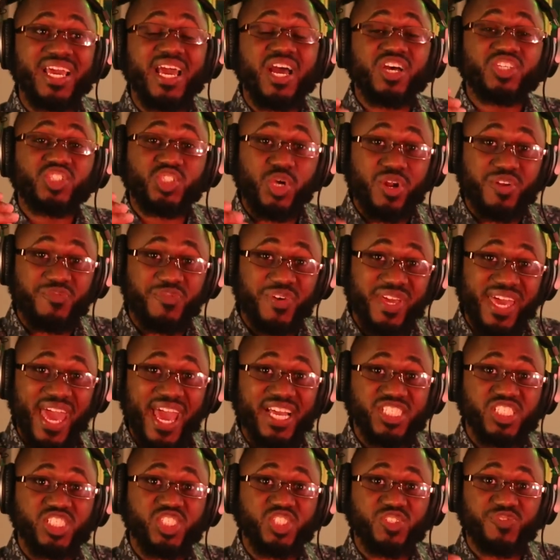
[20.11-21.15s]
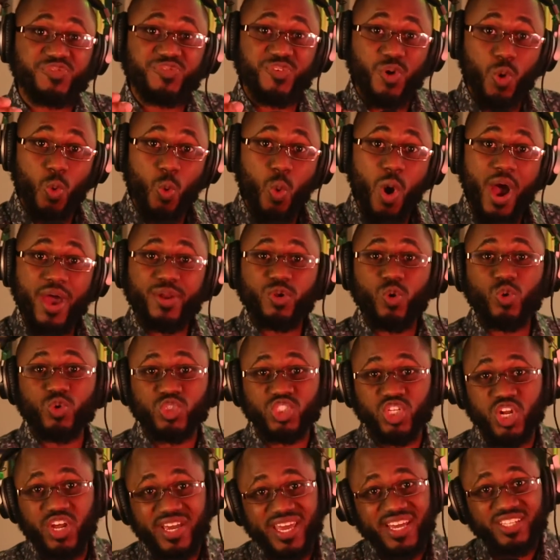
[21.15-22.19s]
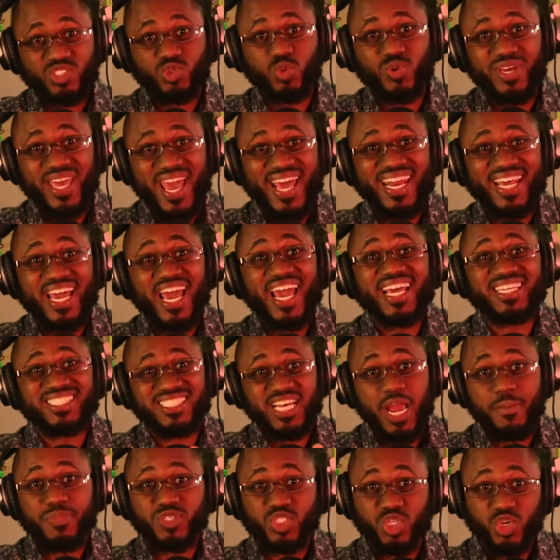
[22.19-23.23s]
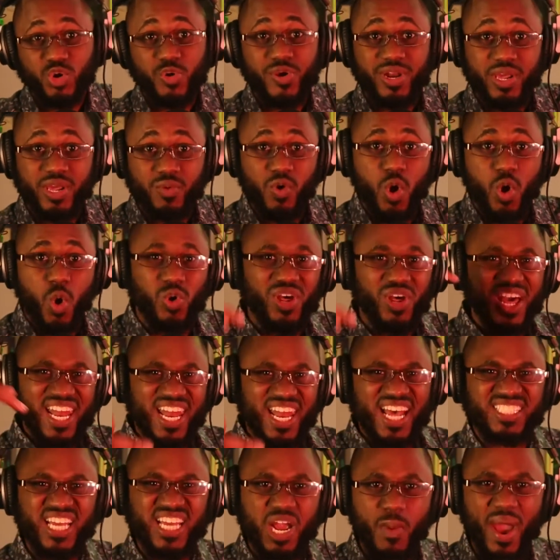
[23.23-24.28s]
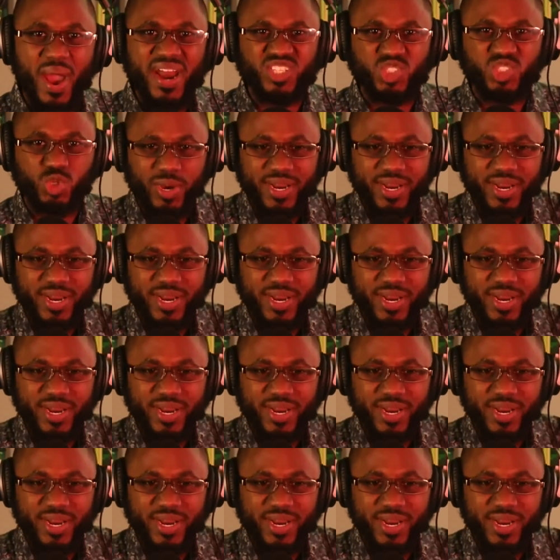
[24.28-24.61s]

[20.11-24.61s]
certifications for one who's looking to get a cybersecurity role. Let's get right into it.